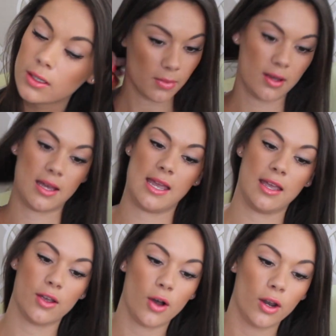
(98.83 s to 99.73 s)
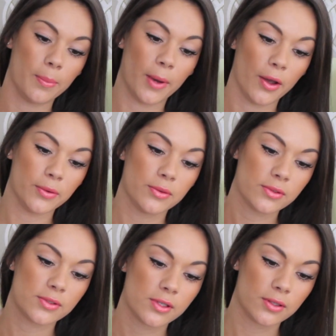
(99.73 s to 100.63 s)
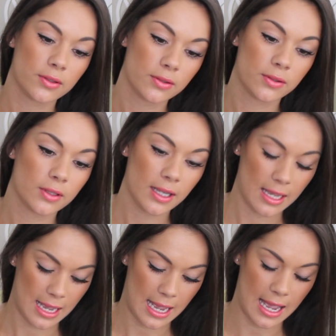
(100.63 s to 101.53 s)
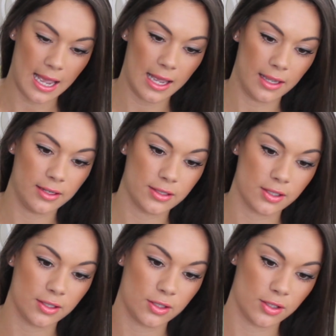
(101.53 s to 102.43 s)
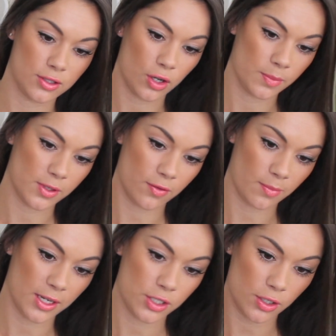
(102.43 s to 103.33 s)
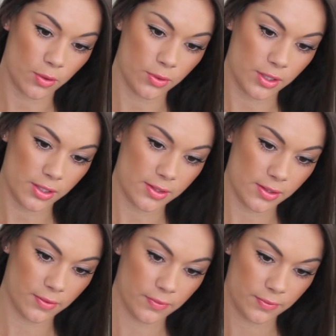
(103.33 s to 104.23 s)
my collarbones, and to the tops of my shoulders.